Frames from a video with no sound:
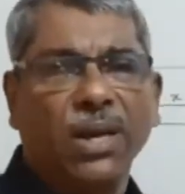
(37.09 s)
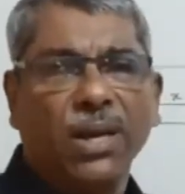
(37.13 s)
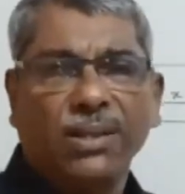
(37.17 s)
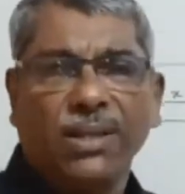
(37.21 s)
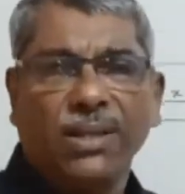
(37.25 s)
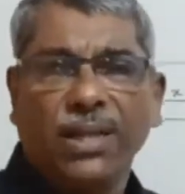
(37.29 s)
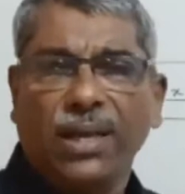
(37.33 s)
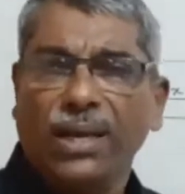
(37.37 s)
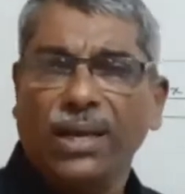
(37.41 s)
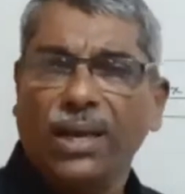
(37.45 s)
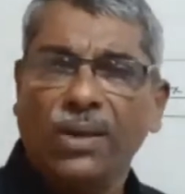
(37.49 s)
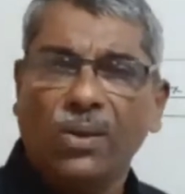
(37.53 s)

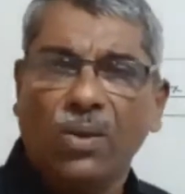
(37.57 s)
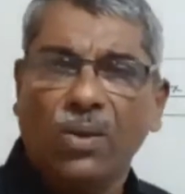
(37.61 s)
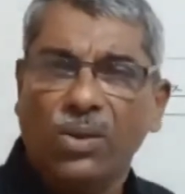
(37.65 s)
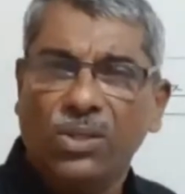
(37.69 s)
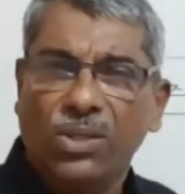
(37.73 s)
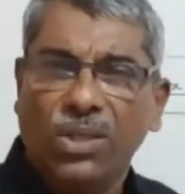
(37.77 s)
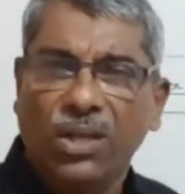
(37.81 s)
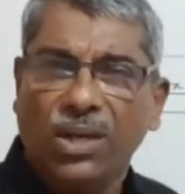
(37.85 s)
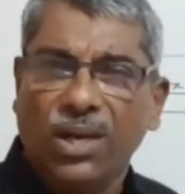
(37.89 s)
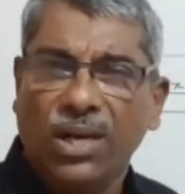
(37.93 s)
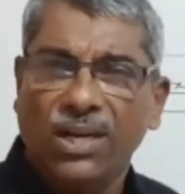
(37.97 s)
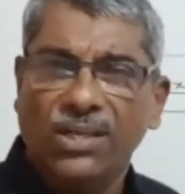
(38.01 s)
Then a
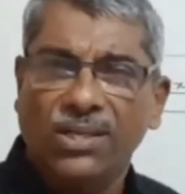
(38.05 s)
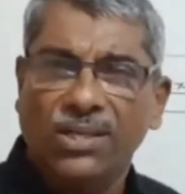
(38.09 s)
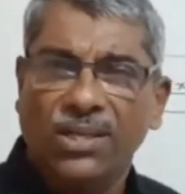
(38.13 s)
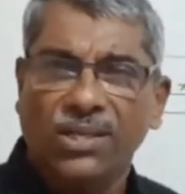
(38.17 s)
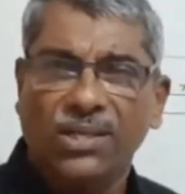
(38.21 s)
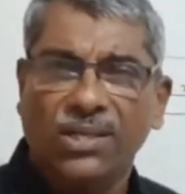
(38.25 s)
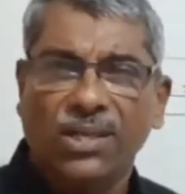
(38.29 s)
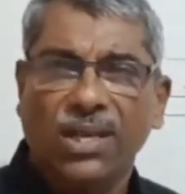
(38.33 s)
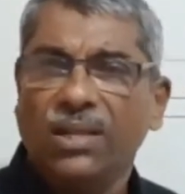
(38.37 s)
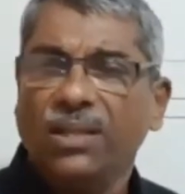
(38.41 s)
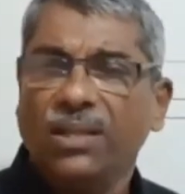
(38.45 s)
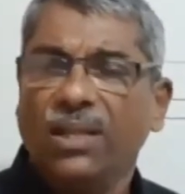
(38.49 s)
question
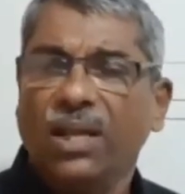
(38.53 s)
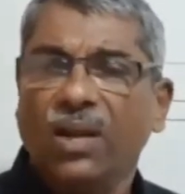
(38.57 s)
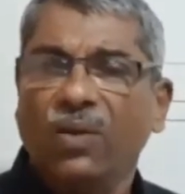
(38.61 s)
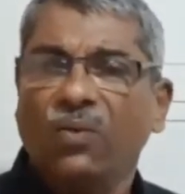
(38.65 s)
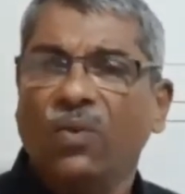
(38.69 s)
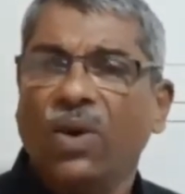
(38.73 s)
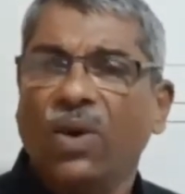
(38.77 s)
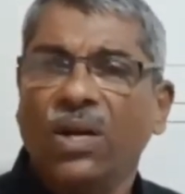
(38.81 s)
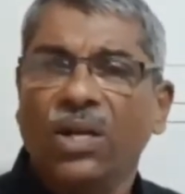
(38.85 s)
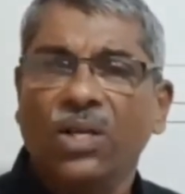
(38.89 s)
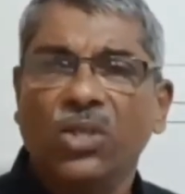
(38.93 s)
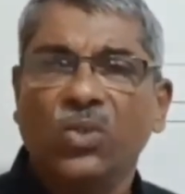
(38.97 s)
arises, then
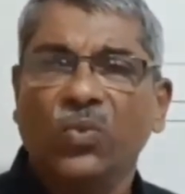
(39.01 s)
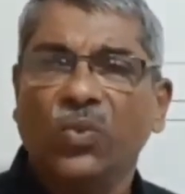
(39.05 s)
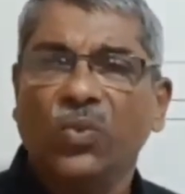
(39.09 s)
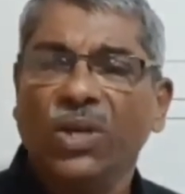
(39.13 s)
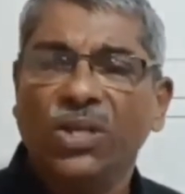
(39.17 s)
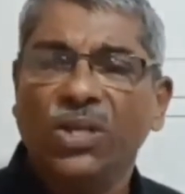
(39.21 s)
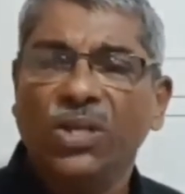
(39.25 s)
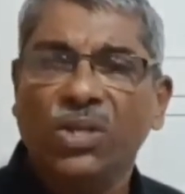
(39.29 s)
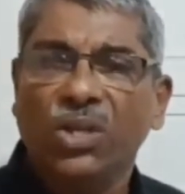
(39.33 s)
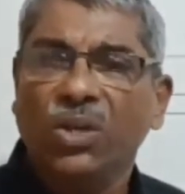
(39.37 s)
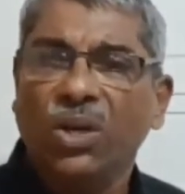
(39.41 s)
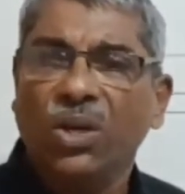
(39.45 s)
what is v
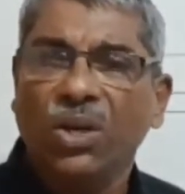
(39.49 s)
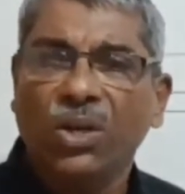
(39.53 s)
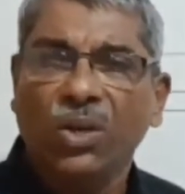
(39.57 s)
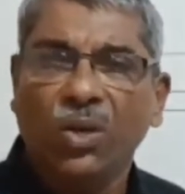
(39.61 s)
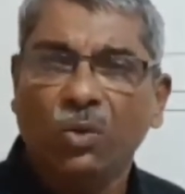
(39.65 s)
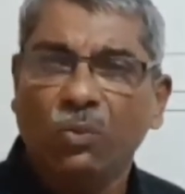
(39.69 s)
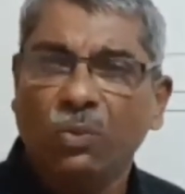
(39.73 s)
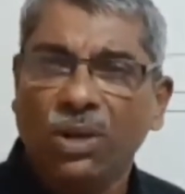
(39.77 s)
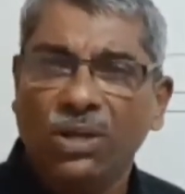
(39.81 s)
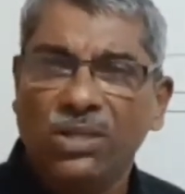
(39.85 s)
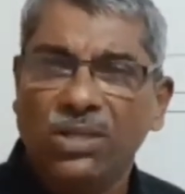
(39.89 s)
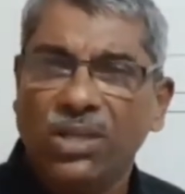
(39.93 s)
is equal to u
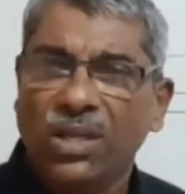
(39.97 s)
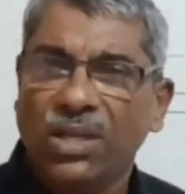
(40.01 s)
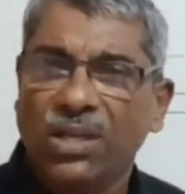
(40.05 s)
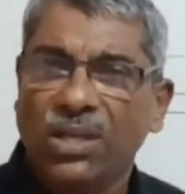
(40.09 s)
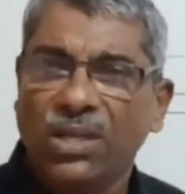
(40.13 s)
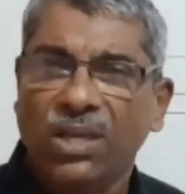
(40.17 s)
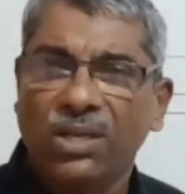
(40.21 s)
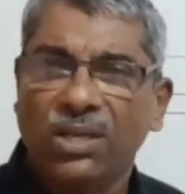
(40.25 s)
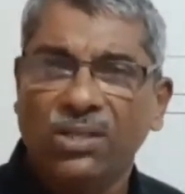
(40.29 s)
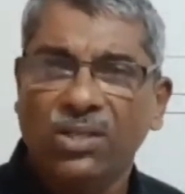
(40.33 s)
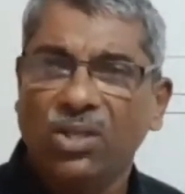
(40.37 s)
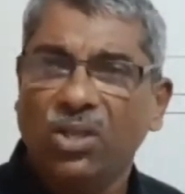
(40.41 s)
plus a,
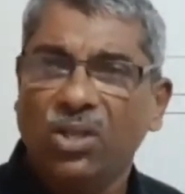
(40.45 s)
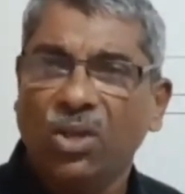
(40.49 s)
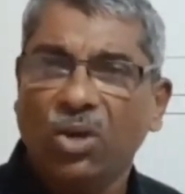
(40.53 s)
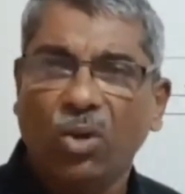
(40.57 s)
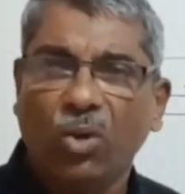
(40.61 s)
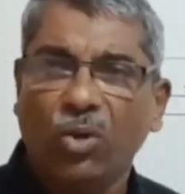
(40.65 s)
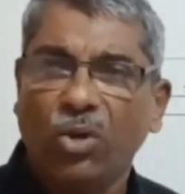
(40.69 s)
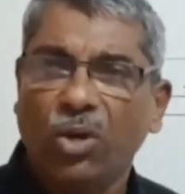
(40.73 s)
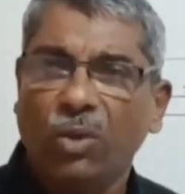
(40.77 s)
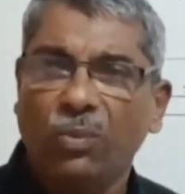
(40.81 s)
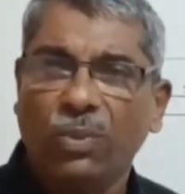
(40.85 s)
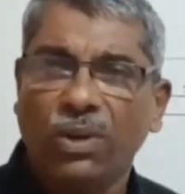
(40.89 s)
s is
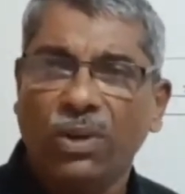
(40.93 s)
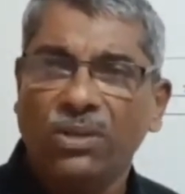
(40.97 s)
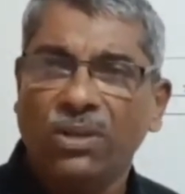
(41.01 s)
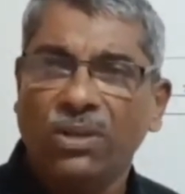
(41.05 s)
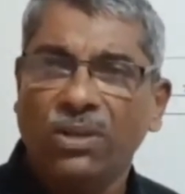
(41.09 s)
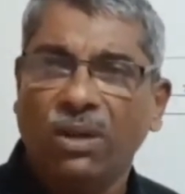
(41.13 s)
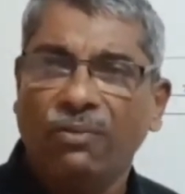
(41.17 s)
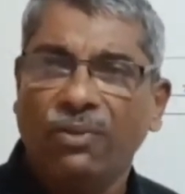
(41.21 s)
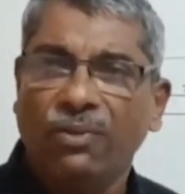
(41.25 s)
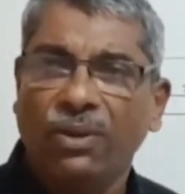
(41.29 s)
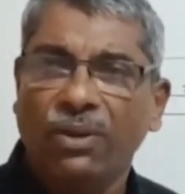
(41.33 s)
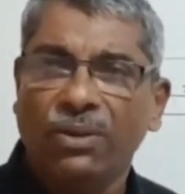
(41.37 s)
equal to ut plus
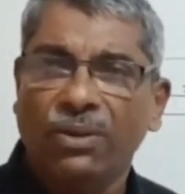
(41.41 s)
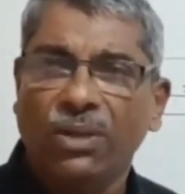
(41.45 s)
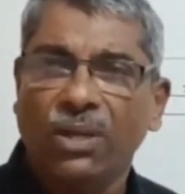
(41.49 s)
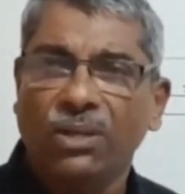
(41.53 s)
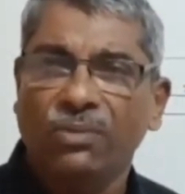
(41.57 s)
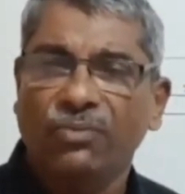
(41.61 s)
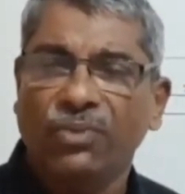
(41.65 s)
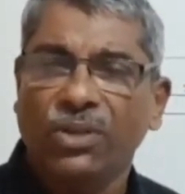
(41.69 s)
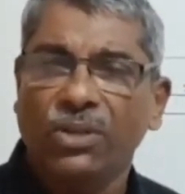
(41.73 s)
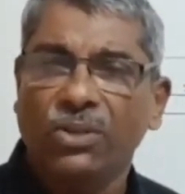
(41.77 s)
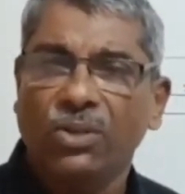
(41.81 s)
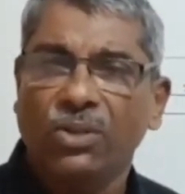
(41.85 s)
half,
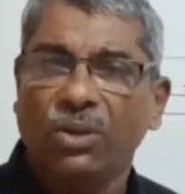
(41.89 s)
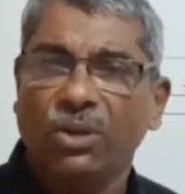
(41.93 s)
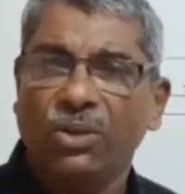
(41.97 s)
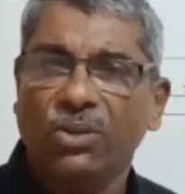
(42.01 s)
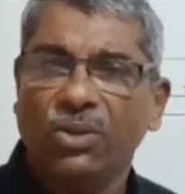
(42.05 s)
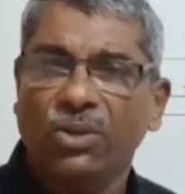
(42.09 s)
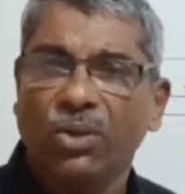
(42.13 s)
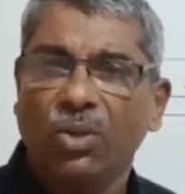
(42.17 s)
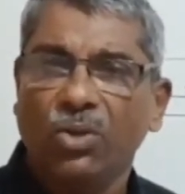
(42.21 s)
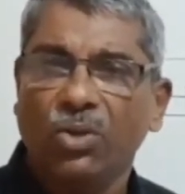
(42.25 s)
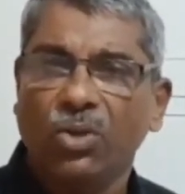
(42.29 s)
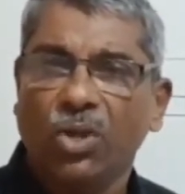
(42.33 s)
this
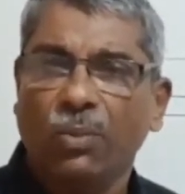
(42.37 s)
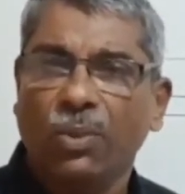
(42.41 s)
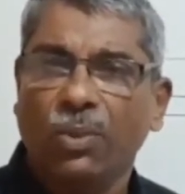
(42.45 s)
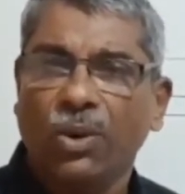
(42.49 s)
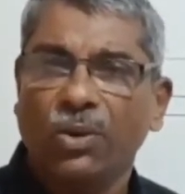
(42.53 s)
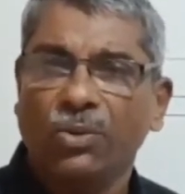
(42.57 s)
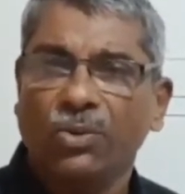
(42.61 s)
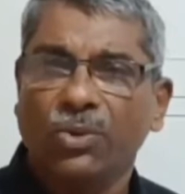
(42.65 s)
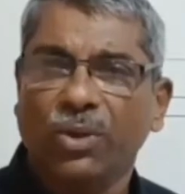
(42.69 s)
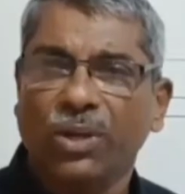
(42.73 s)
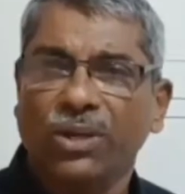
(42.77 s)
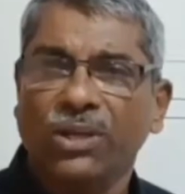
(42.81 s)
is u square
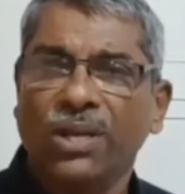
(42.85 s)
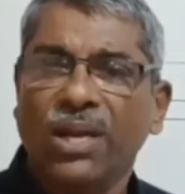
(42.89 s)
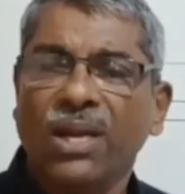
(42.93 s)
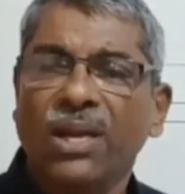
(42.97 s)
plus v.